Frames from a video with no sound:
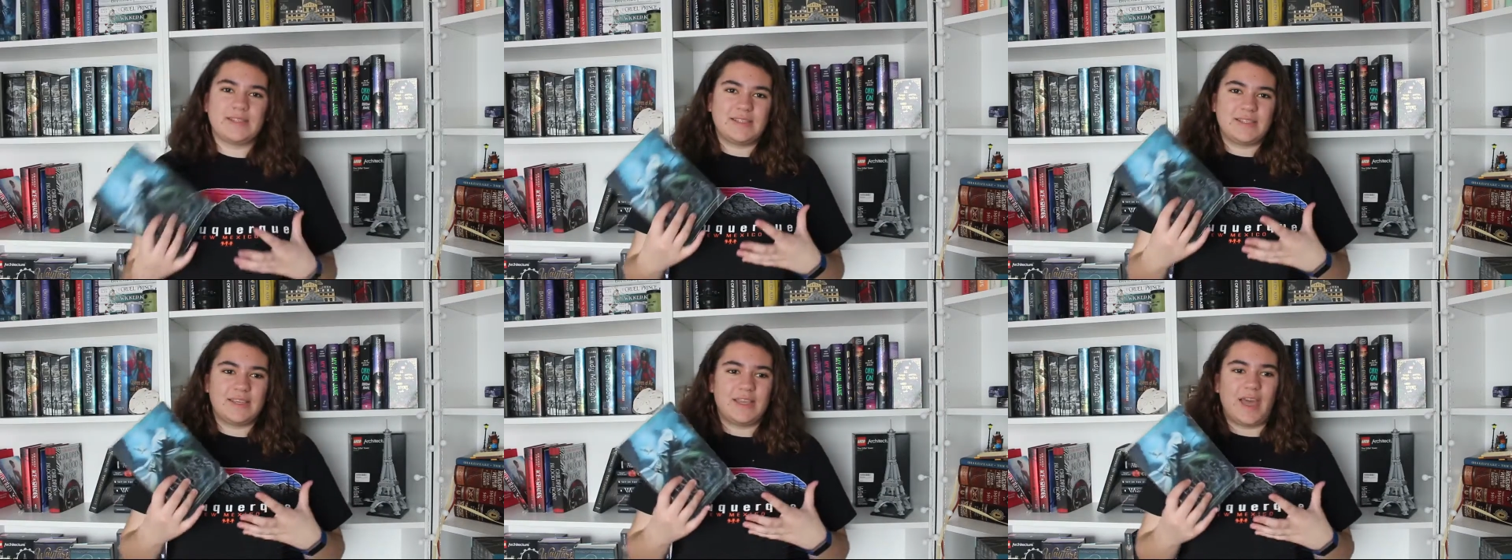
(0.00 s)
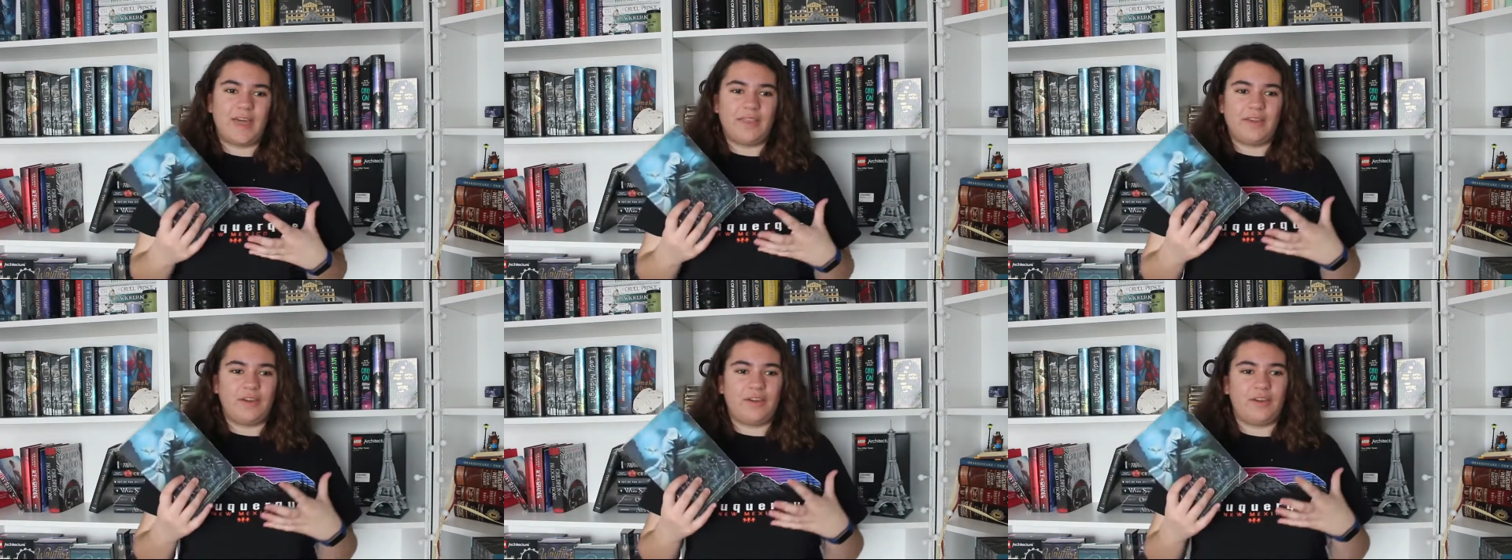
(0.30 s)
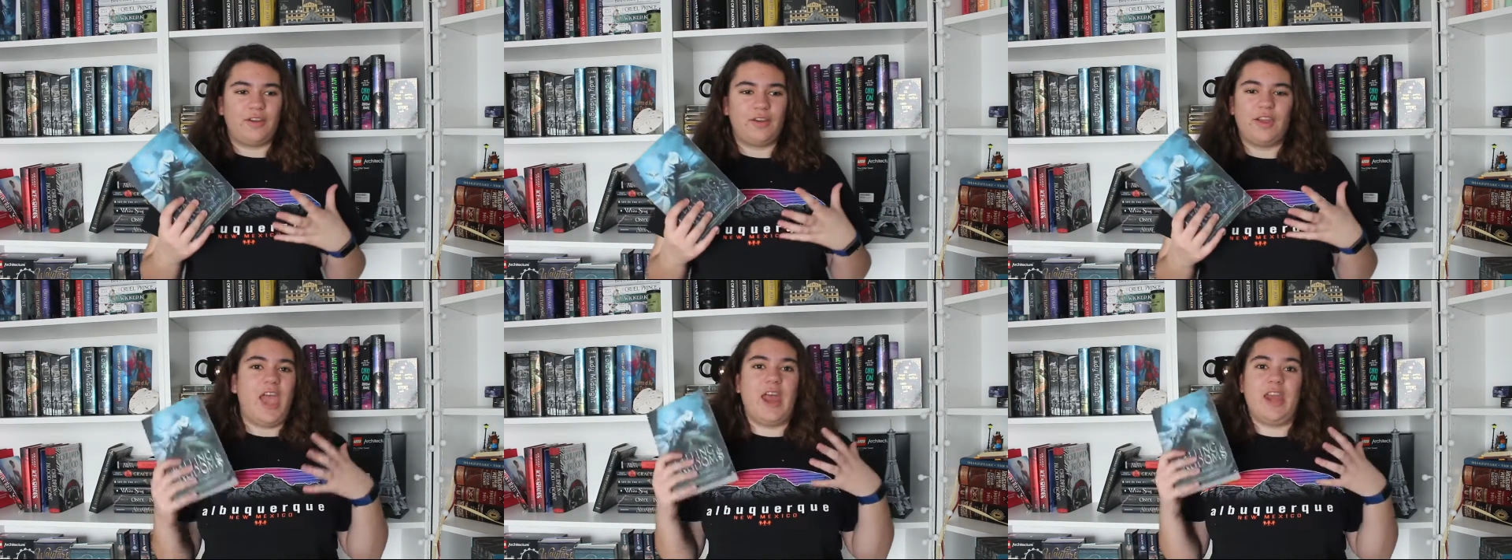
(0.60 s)

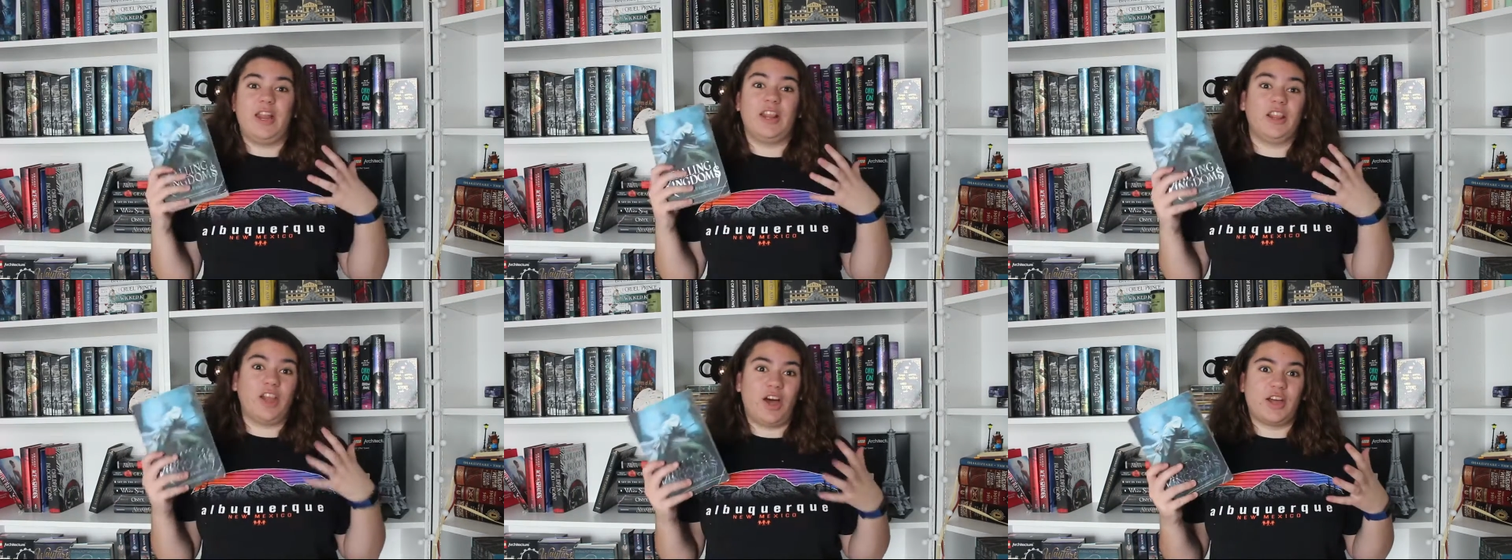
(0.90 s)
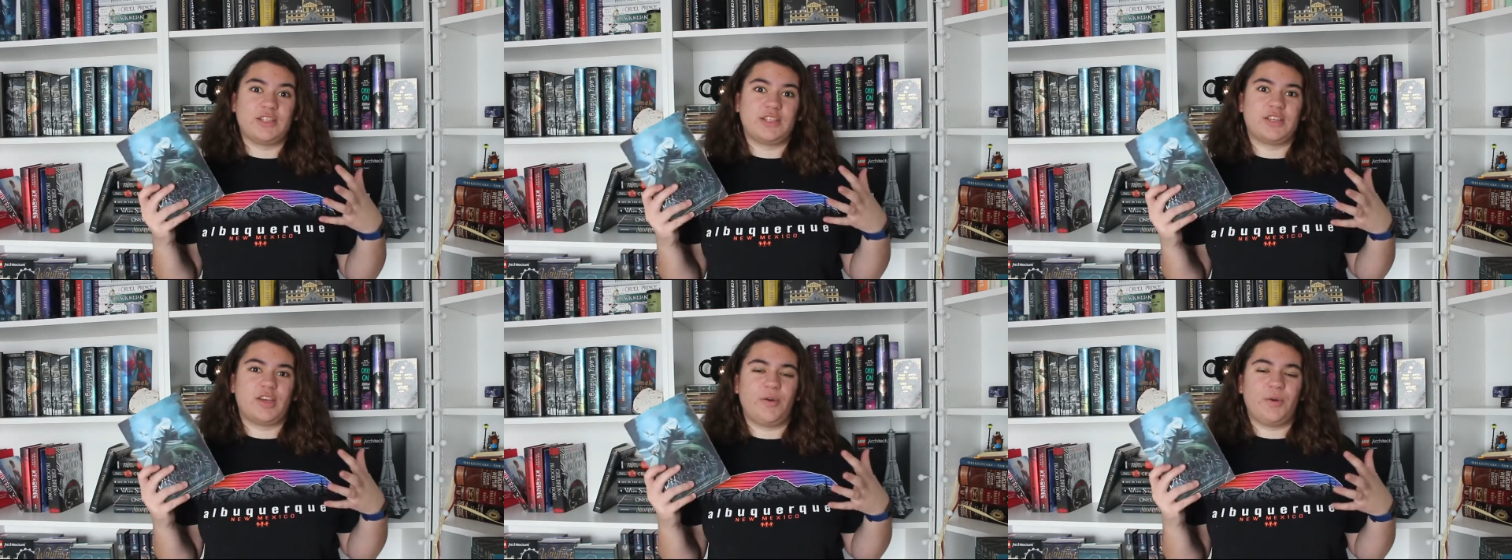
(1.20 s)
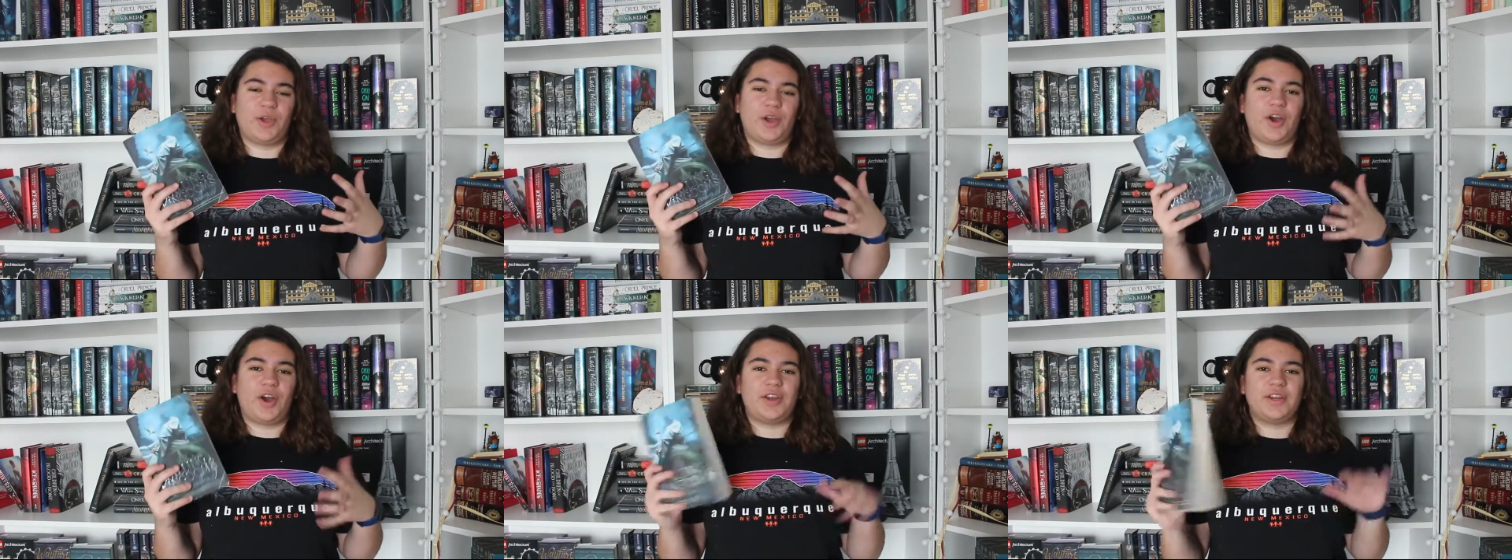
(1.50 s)
together, and a lot's
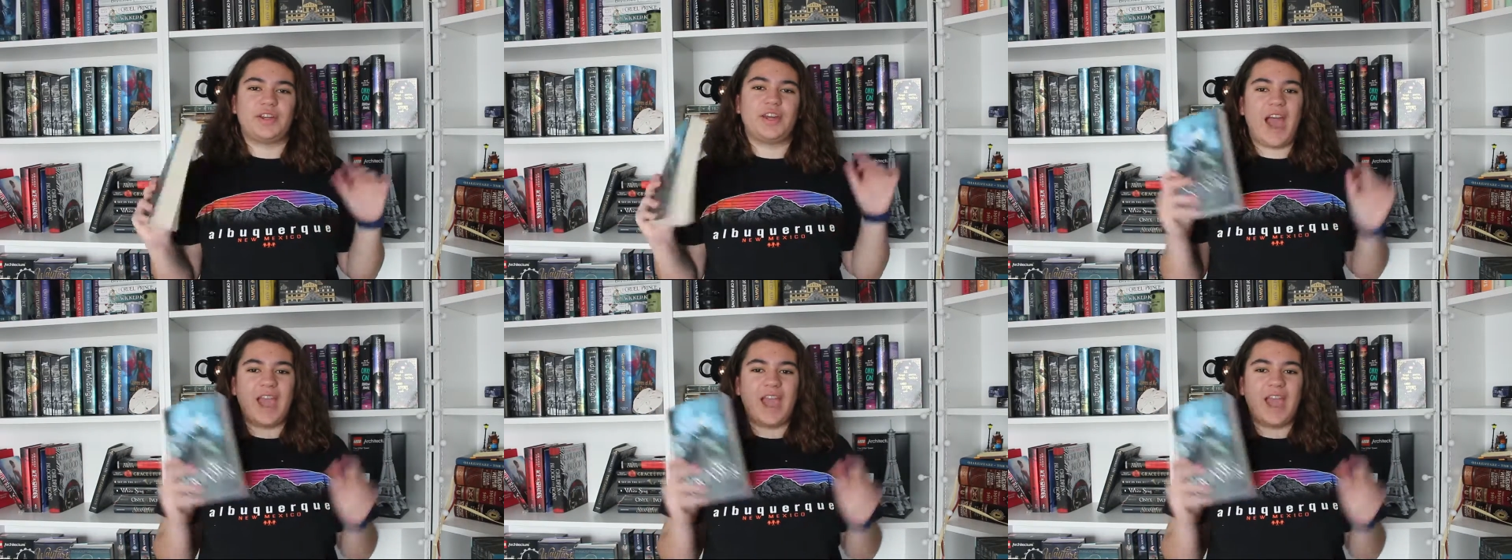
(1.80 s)
going on.